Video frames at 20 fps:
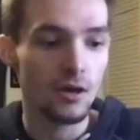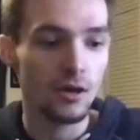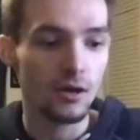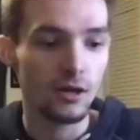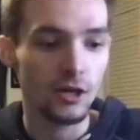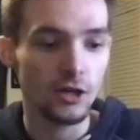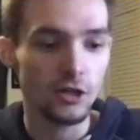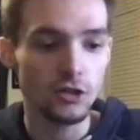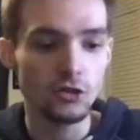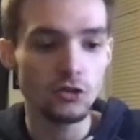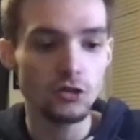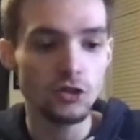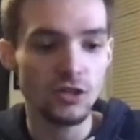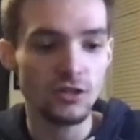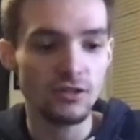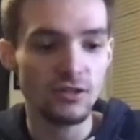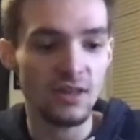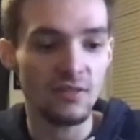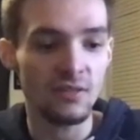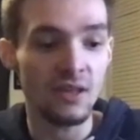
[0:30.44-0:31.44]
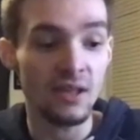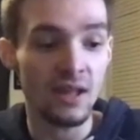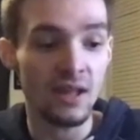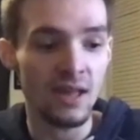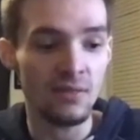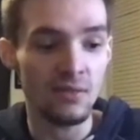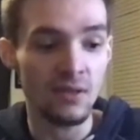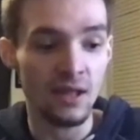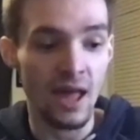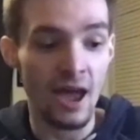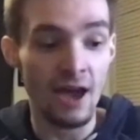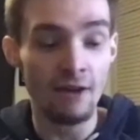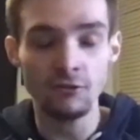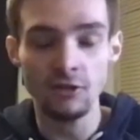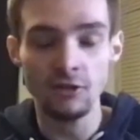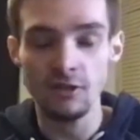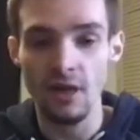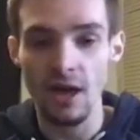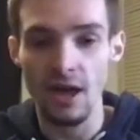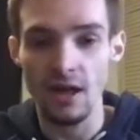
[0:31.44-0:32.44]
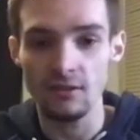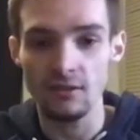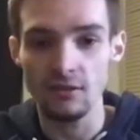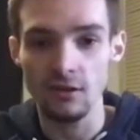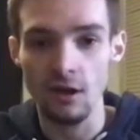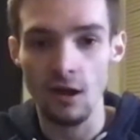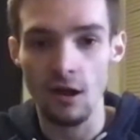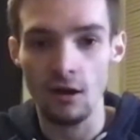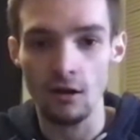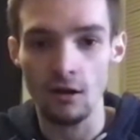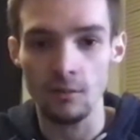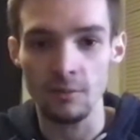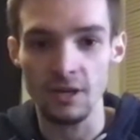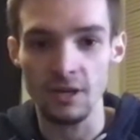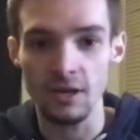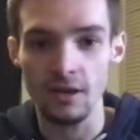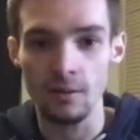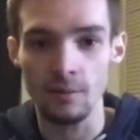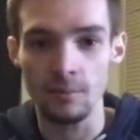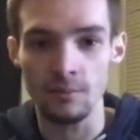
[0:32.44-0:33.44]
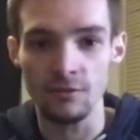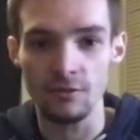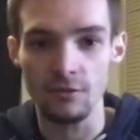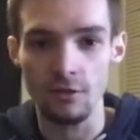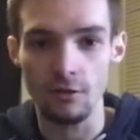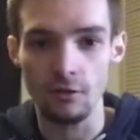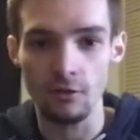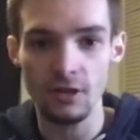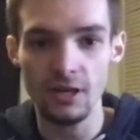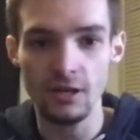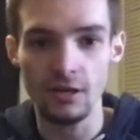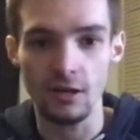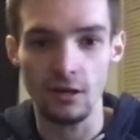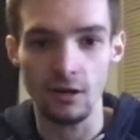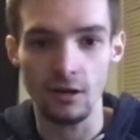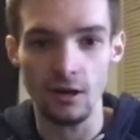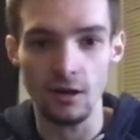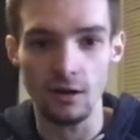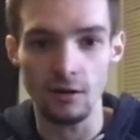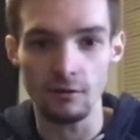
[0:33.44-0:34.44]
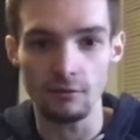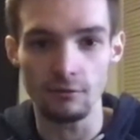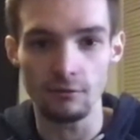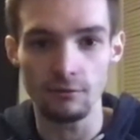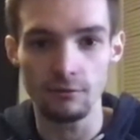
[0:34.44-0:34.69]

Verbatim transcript: could you just, and then and then after that, Sankara becomes the leader of,